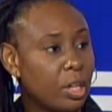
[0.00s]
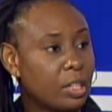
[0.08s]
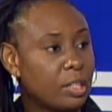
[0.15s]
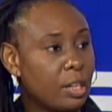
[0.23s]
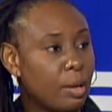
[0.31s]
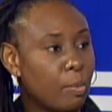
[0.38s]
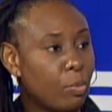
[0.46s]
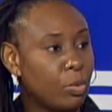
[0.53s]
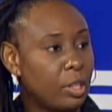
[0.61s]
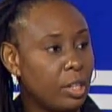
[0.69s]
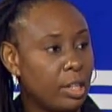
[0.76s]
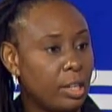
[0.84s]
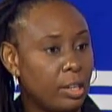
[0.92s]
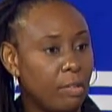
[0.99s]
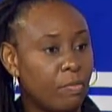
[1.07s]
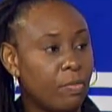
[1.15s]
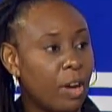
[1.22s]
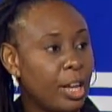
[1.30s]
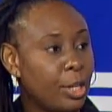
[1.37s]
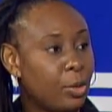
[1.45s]
the
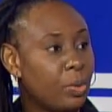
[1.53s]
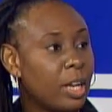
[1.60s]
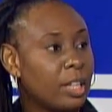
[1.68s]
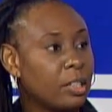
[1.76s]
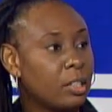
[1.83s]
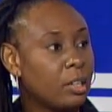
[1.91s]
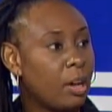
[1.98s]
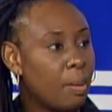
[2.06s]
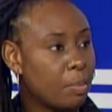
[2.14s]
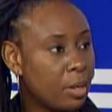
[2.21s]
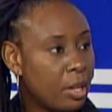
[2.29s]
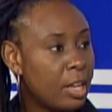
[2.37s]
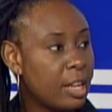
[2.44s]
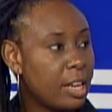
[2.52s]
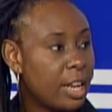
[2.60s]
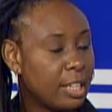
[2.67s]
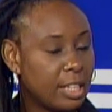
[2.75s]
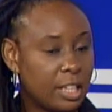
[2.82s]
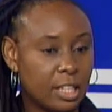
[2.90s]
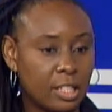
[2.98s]
value that
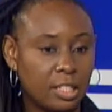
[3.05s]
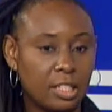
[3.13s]
is